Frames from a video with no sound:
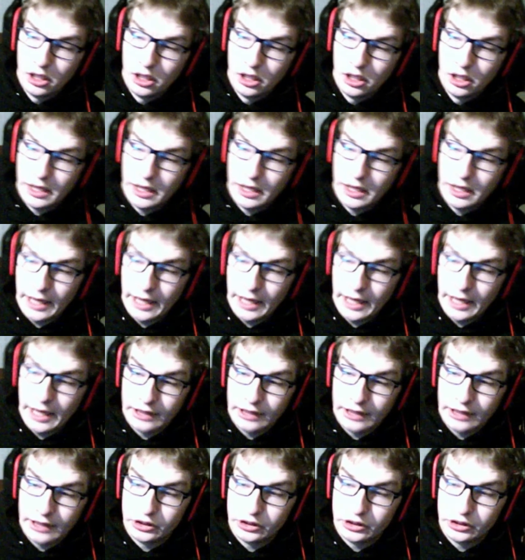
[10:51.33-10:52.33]
and
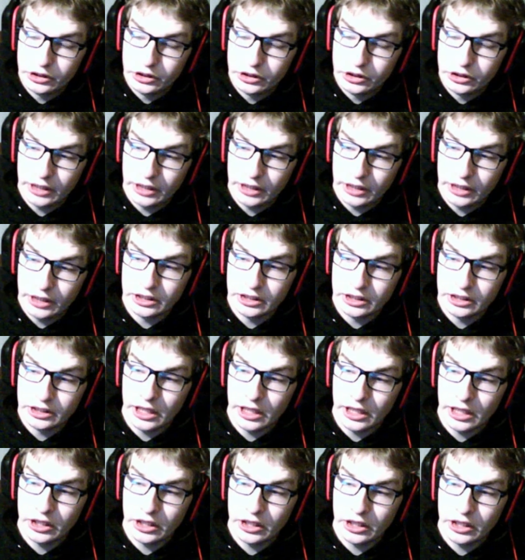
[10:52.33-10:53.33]
that's another
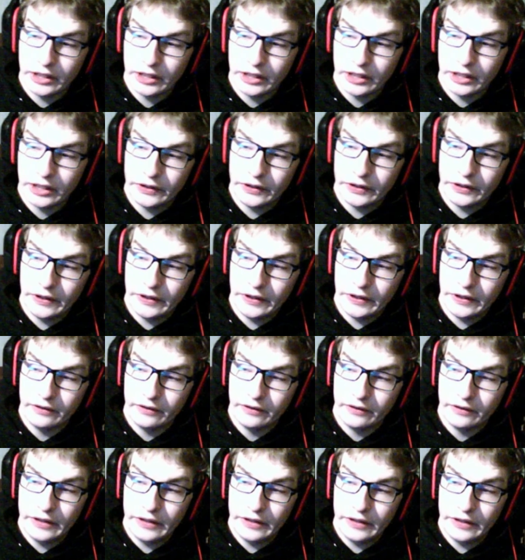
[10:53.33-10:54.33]
thing.
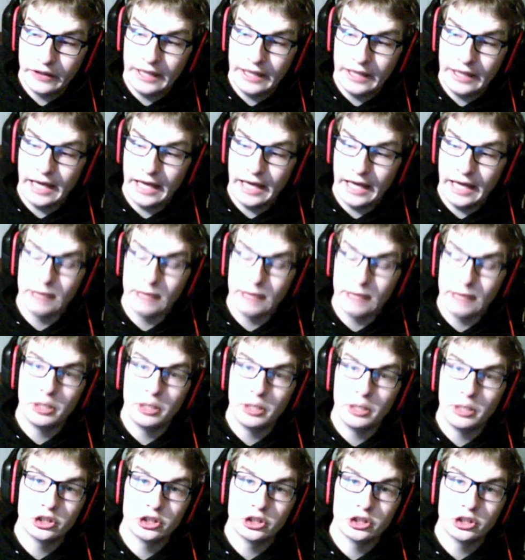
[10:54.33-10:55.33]
Any
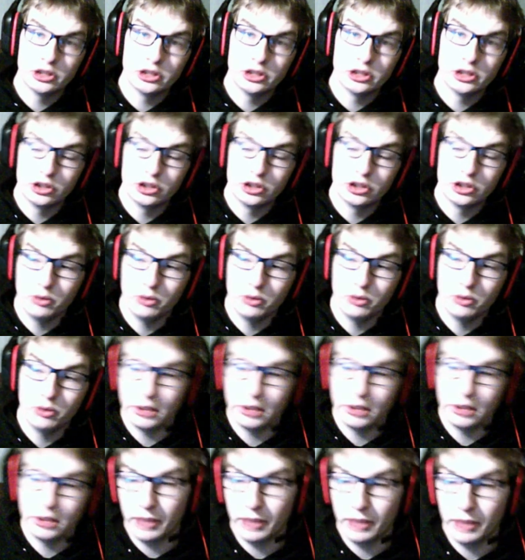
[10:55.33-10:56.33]
animations that you want to make
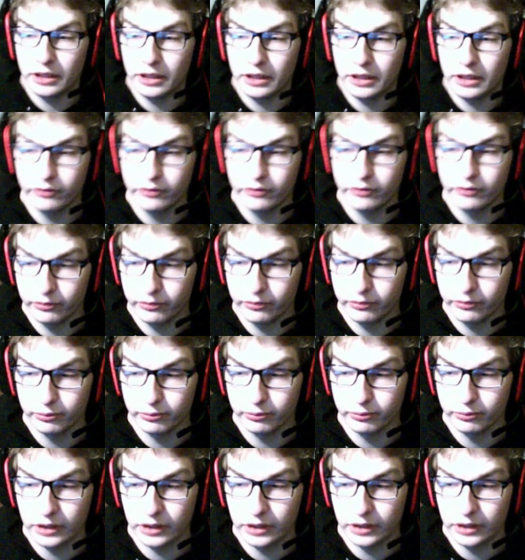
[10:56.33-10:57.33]
of
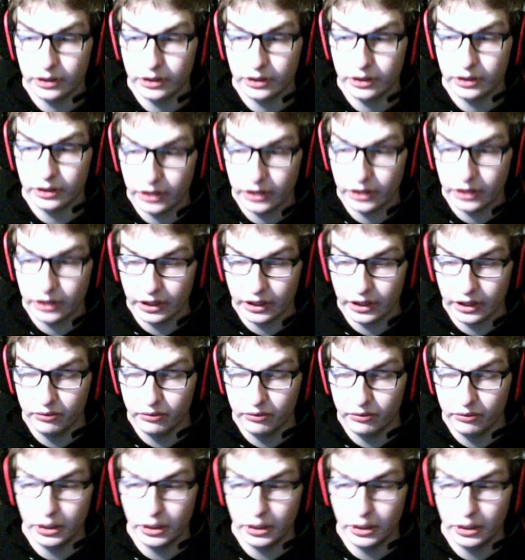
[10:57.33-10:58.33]
me,
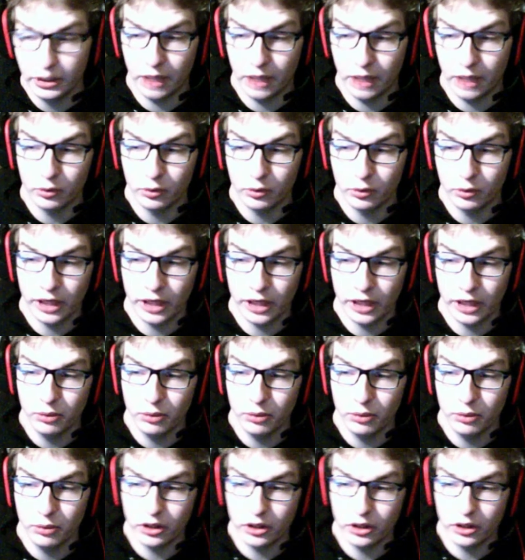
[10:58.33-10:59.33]
I'm okay
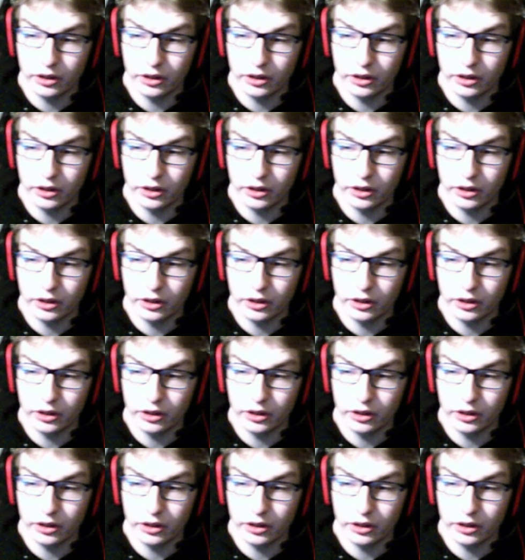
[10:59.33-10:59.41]
with.